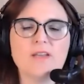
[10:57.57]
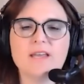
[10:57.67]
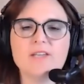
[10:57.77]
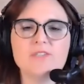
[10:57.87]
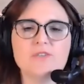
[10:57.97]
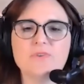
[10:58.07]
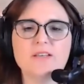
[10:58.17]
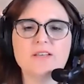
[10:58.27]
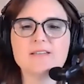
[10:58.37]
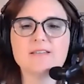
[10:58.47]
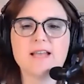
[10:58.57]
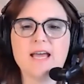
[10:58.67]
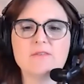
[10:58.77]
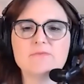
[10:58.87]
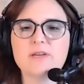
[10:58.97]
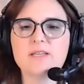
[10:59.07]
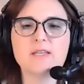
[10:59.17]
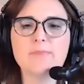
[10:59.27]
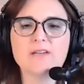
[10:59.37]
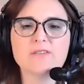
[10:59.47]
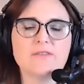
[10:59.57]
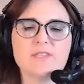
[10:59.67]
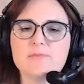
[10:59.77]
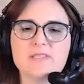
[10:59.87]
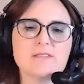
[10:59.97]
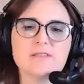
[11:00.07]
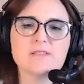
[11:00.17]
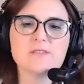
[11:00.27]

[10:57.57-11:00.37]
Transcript: And do you feel like that's going to have an impact on these businesses as